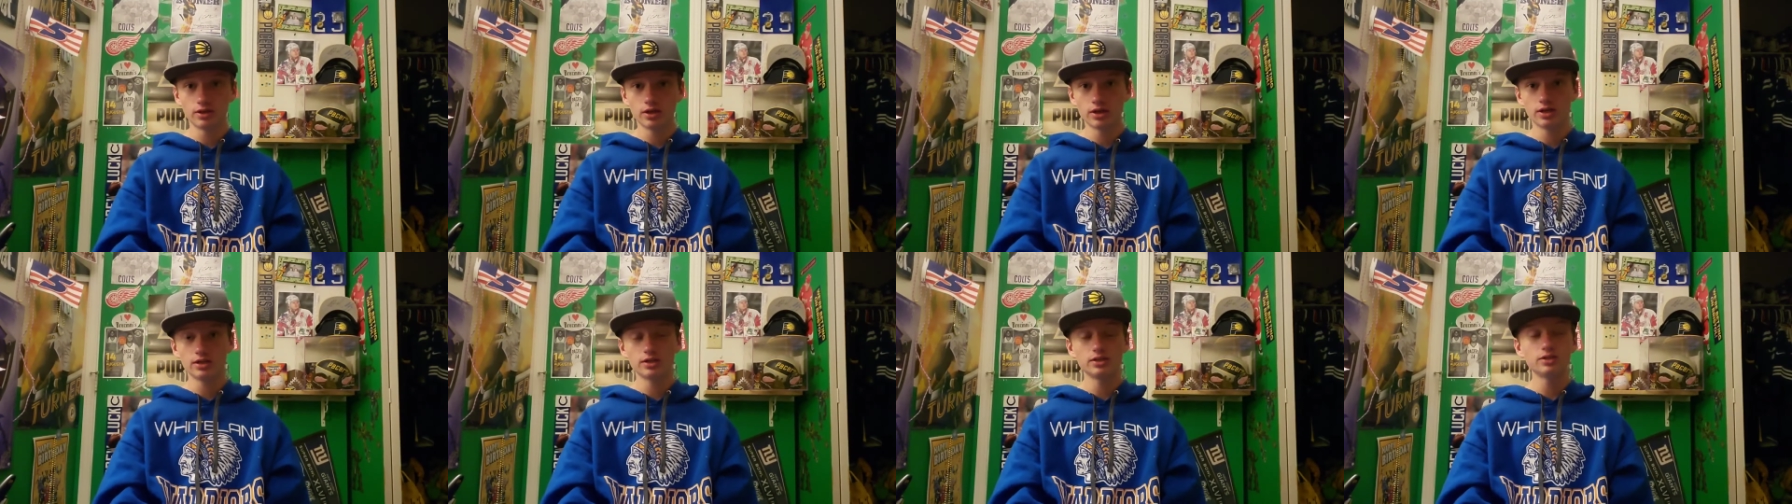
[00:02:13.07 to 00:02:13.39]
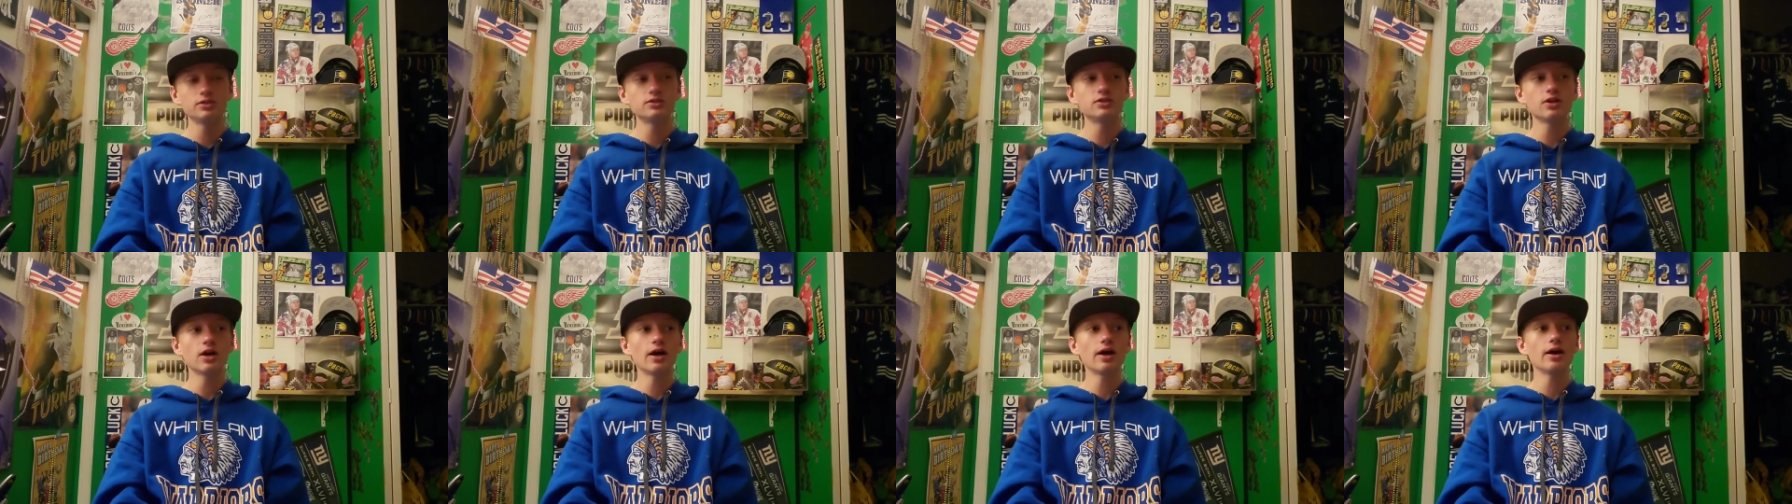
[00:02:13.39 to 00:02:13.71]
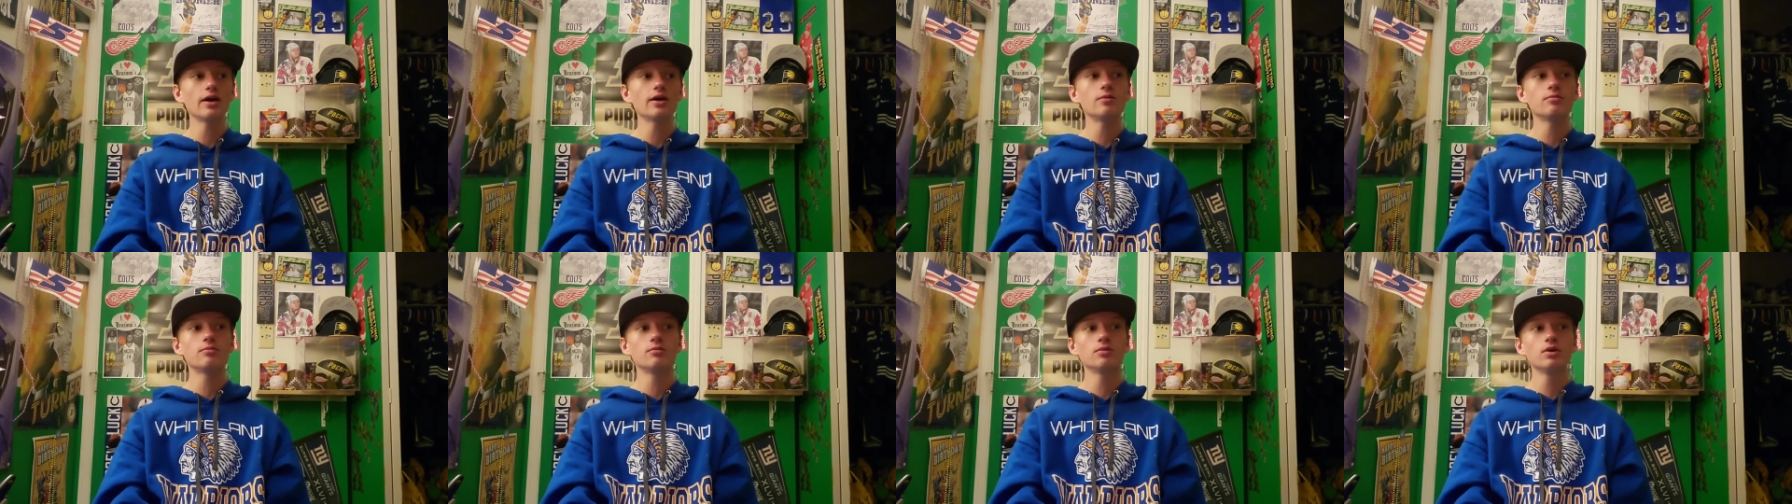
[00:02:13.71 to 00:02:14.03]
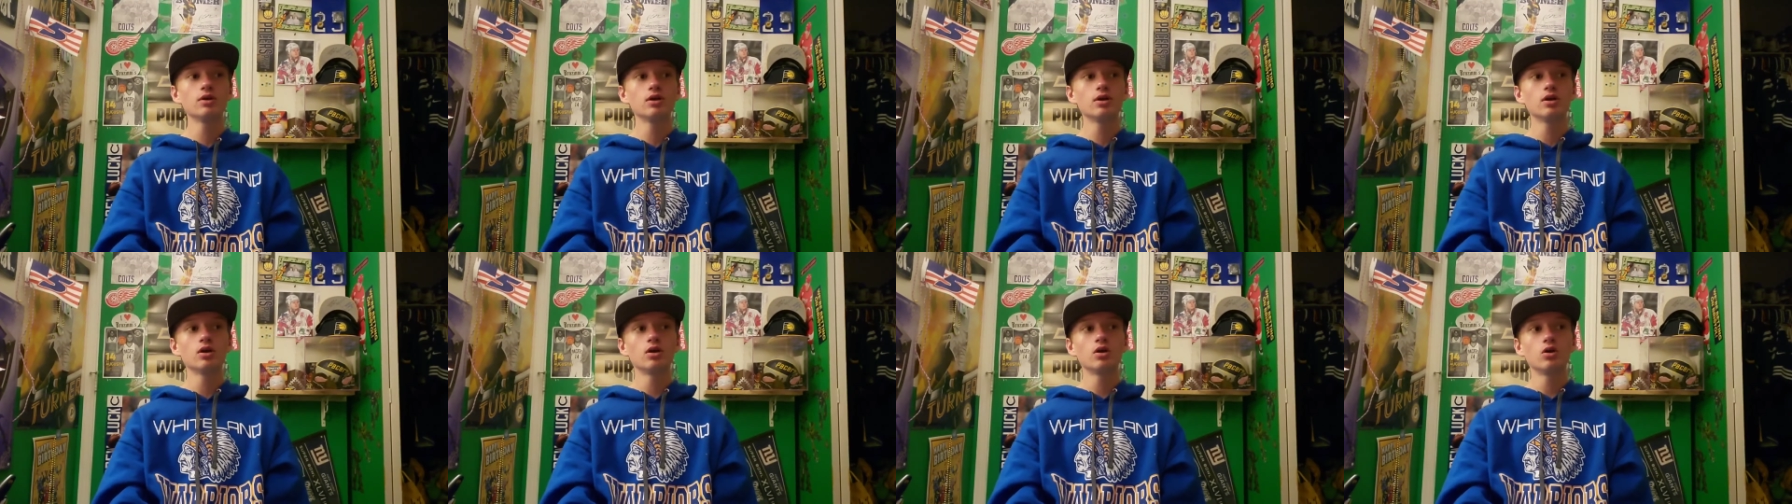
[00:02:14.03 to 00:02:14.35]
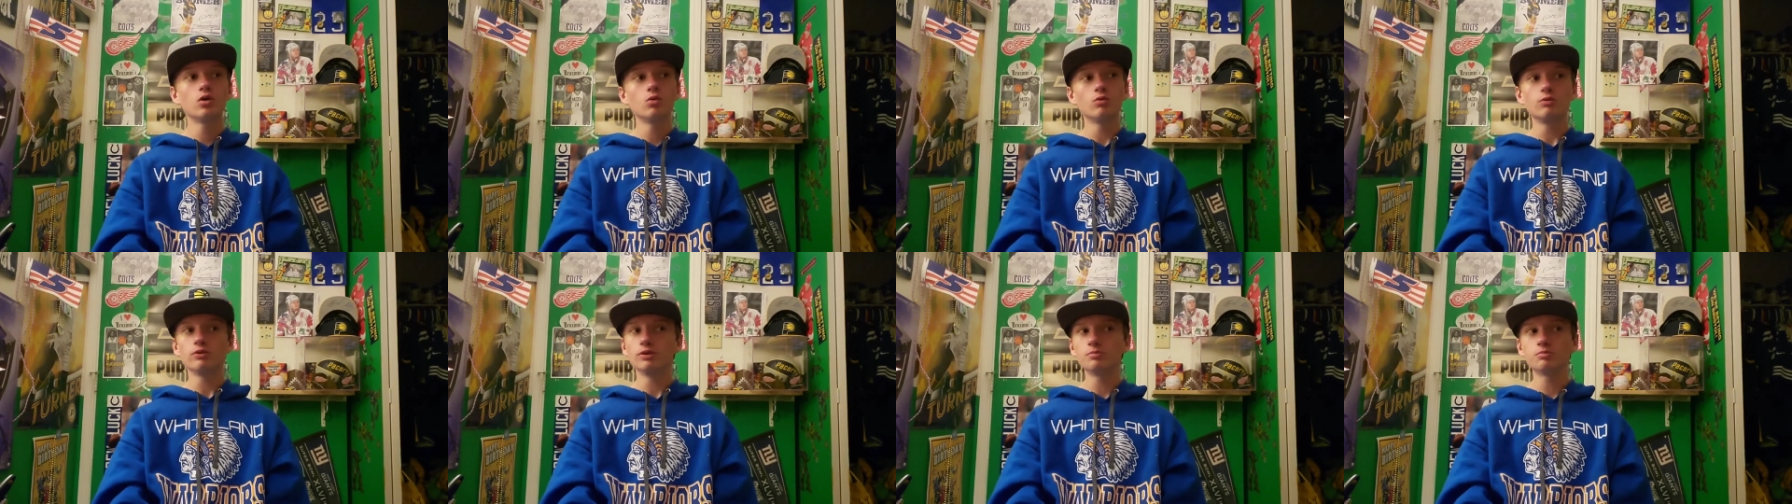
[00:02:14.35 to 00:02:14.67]
Anytime
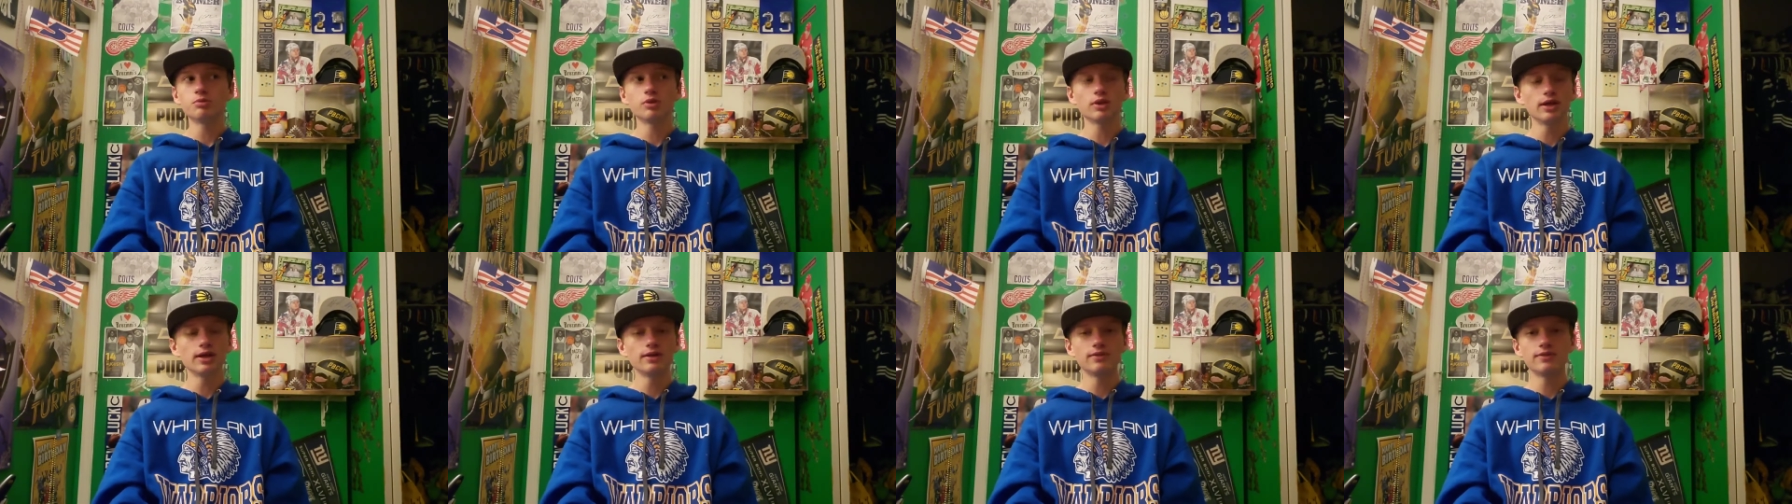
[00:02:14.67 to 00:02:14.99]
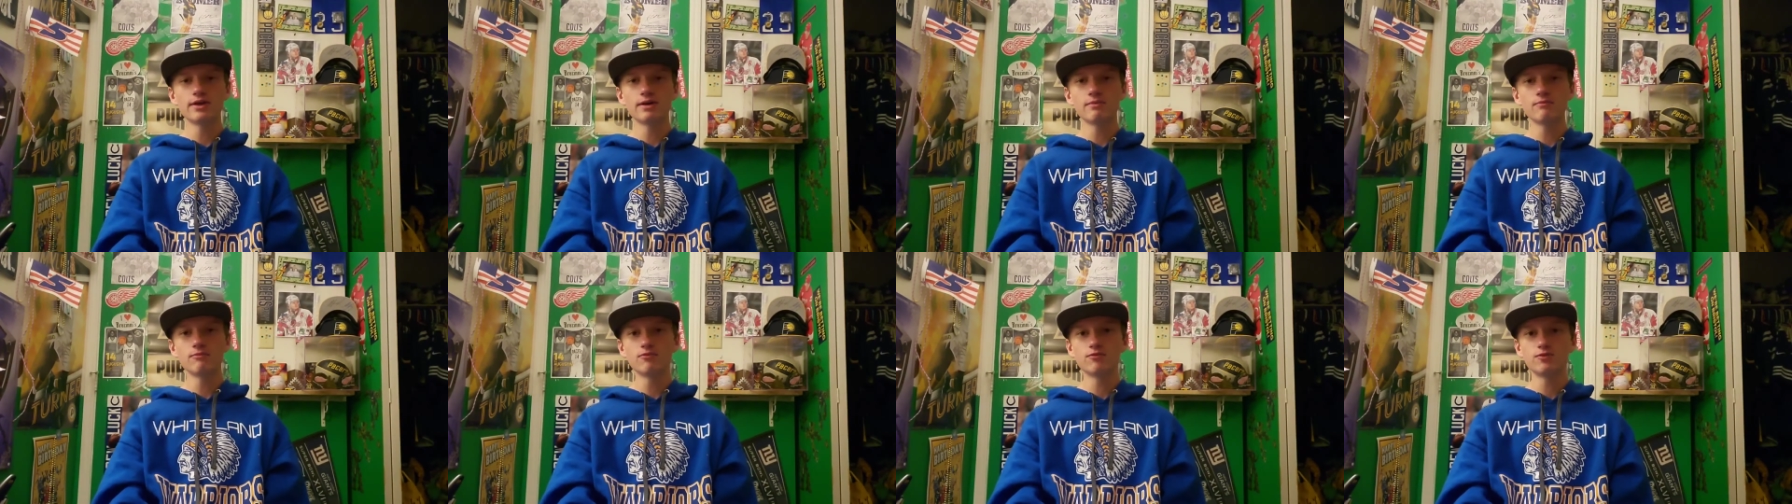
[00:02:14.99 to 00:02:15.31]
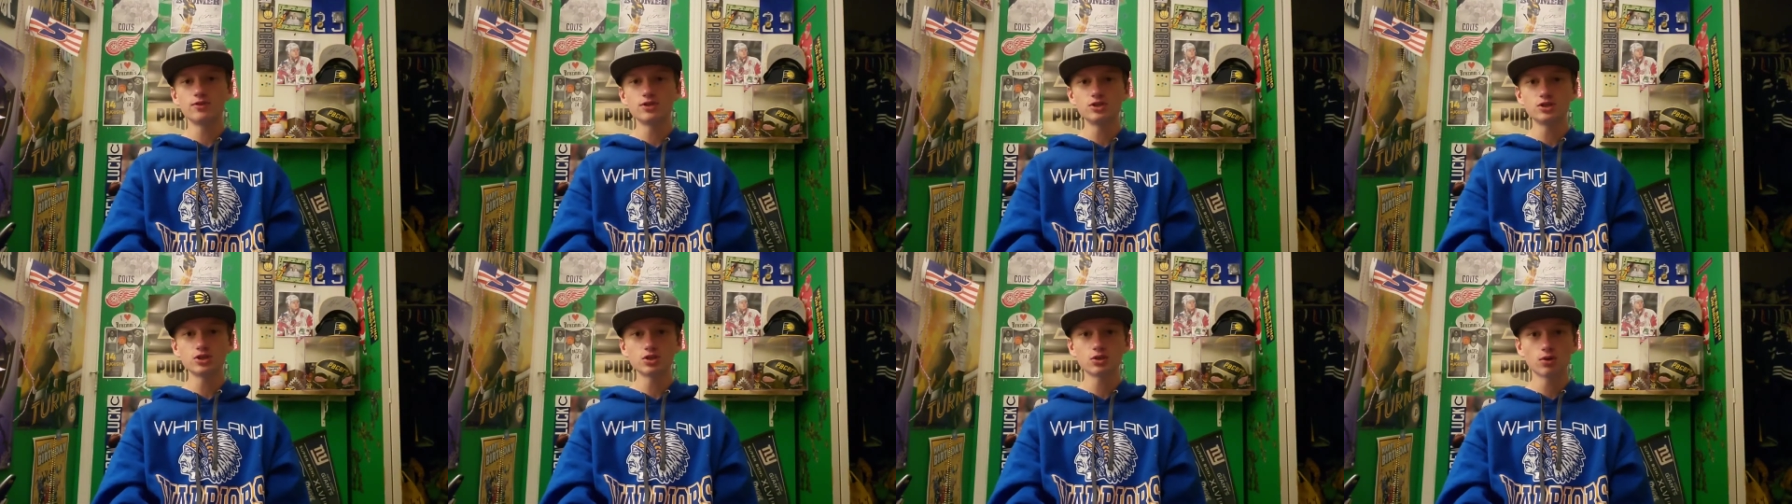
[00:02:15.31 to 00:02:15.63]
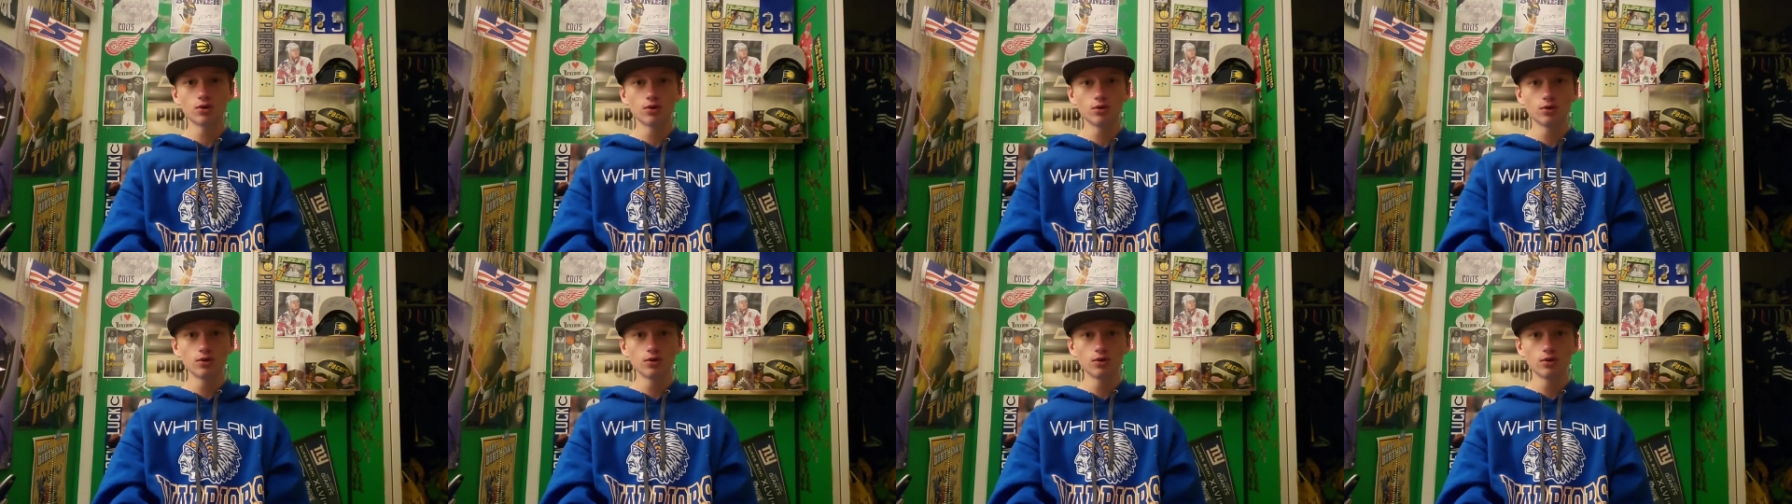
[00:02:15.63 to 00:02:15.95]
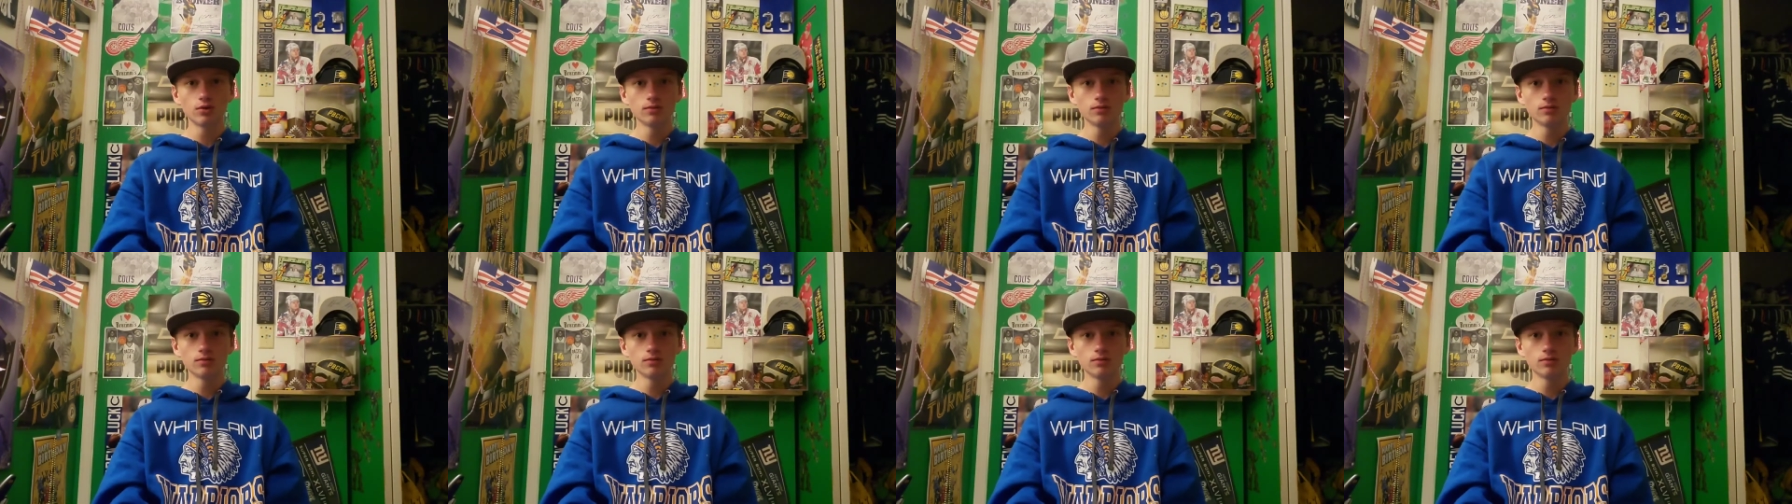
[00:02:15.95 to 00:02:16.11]
we played them physical,